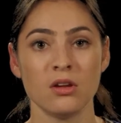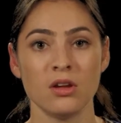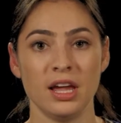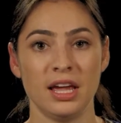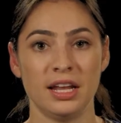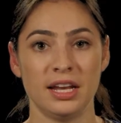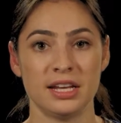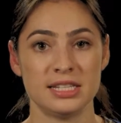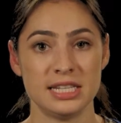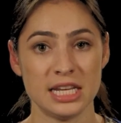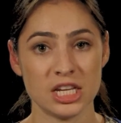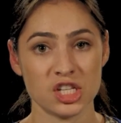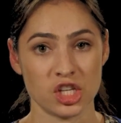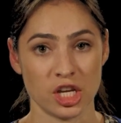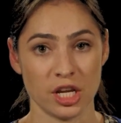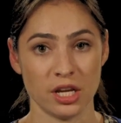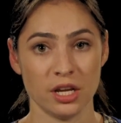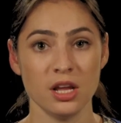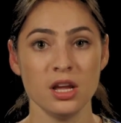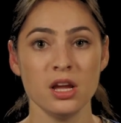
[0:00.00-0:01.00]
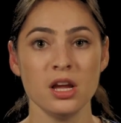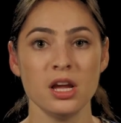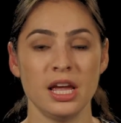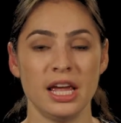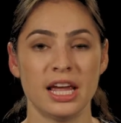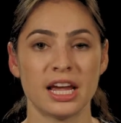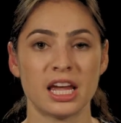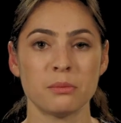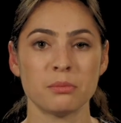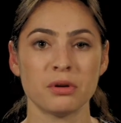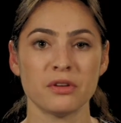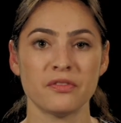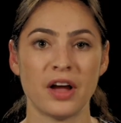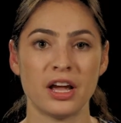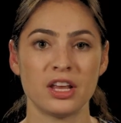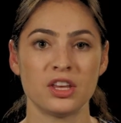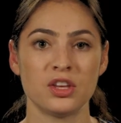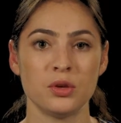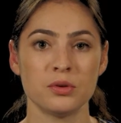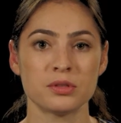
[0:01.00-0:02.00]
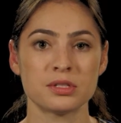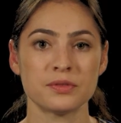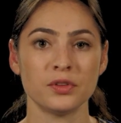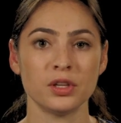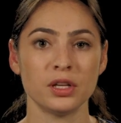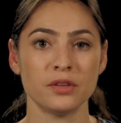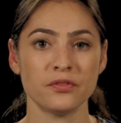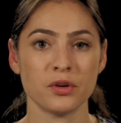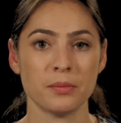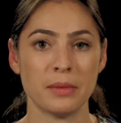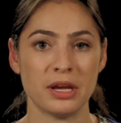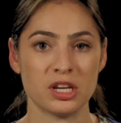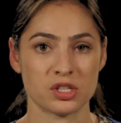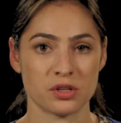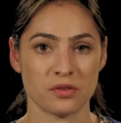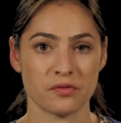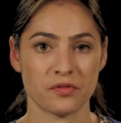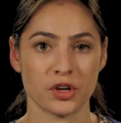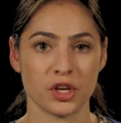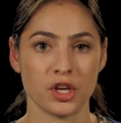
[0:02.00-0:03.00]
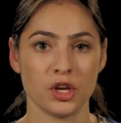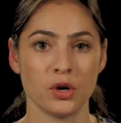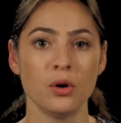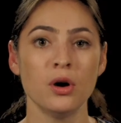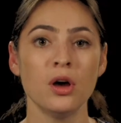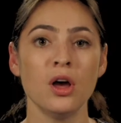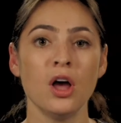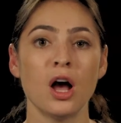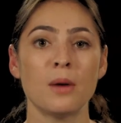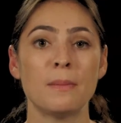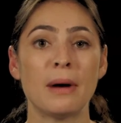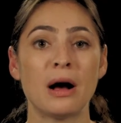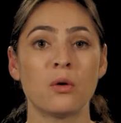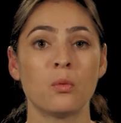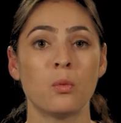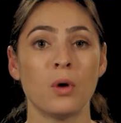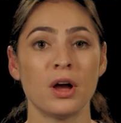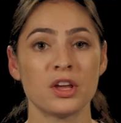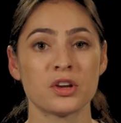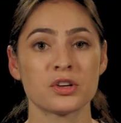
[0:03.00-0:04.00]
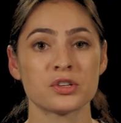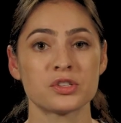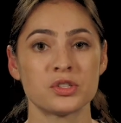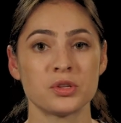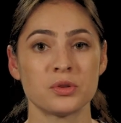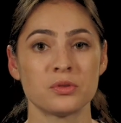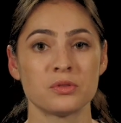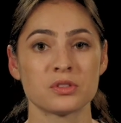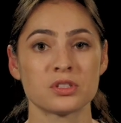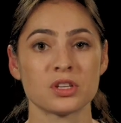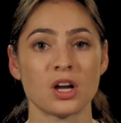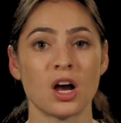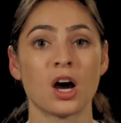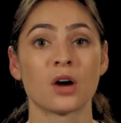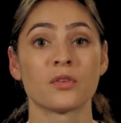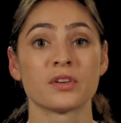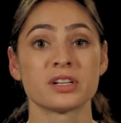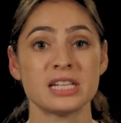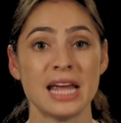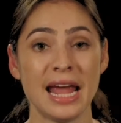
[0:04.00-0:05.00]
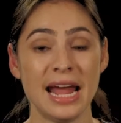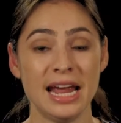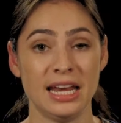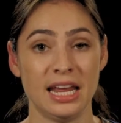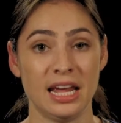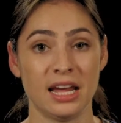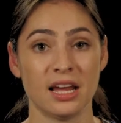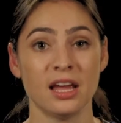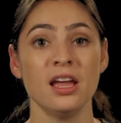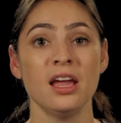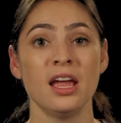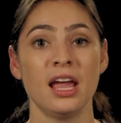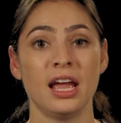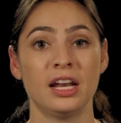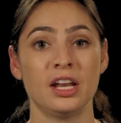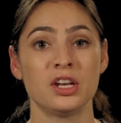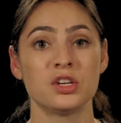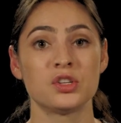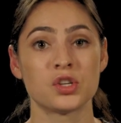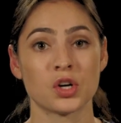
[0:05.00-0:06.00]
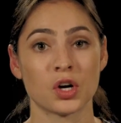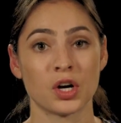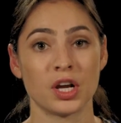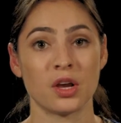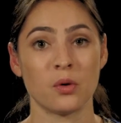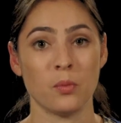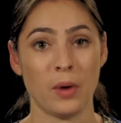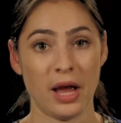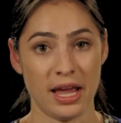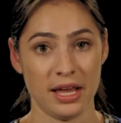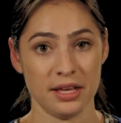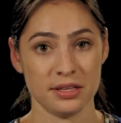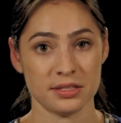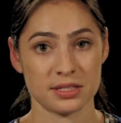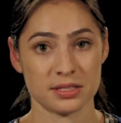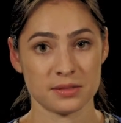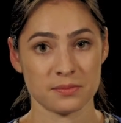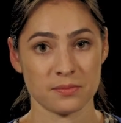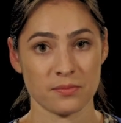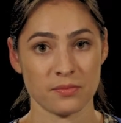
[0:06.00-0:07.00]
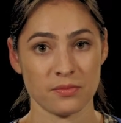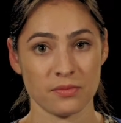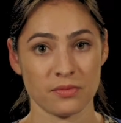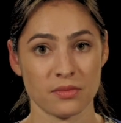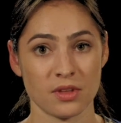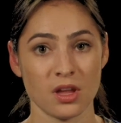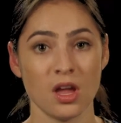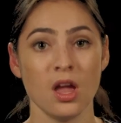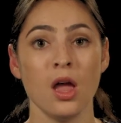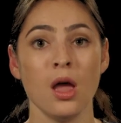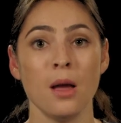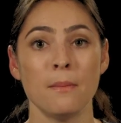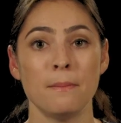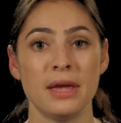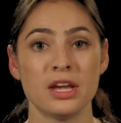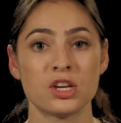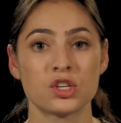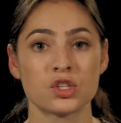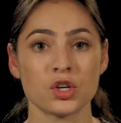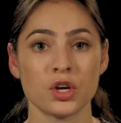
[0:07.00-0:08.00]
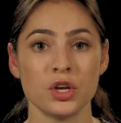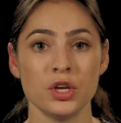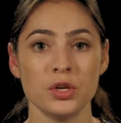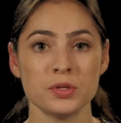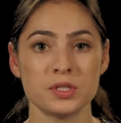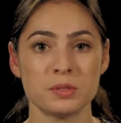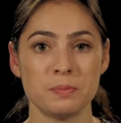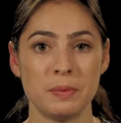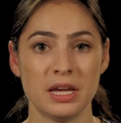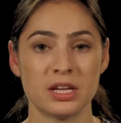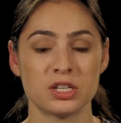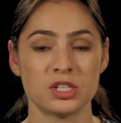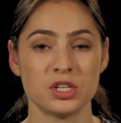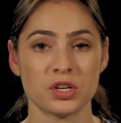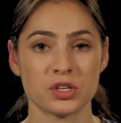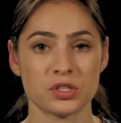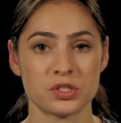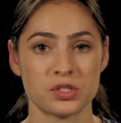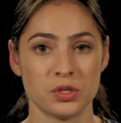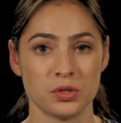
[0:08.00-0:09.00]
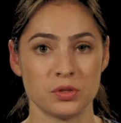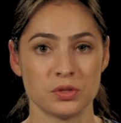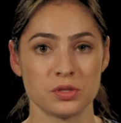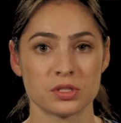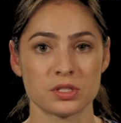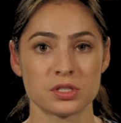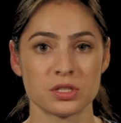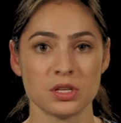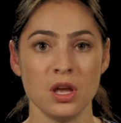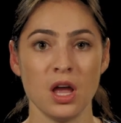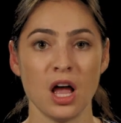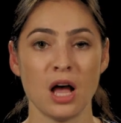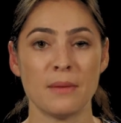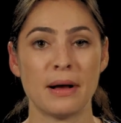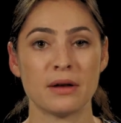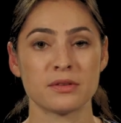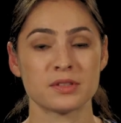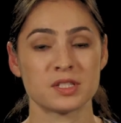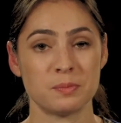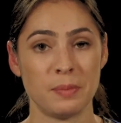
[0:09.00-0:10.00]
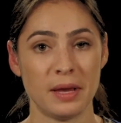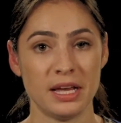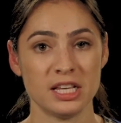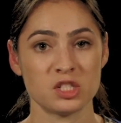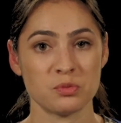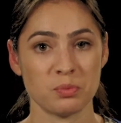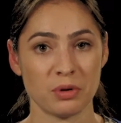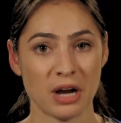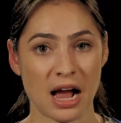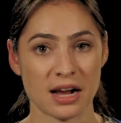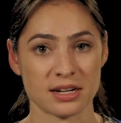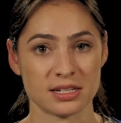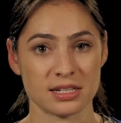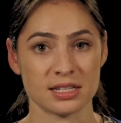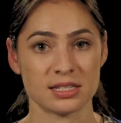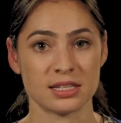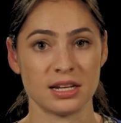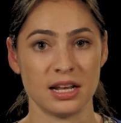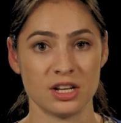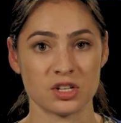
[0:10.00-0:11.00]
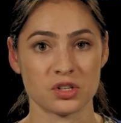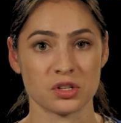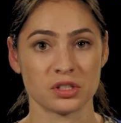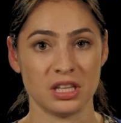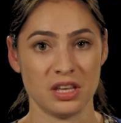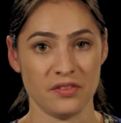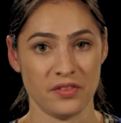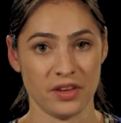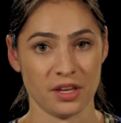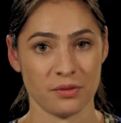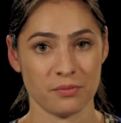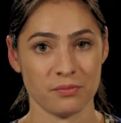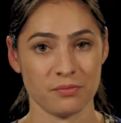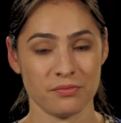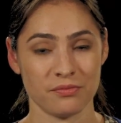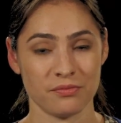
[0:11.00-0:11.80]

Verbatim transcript: In addition, it can provide useful information for you about what your students are retaining in enduring ways. Make sure you speak to your students about spaced practice and interleaving.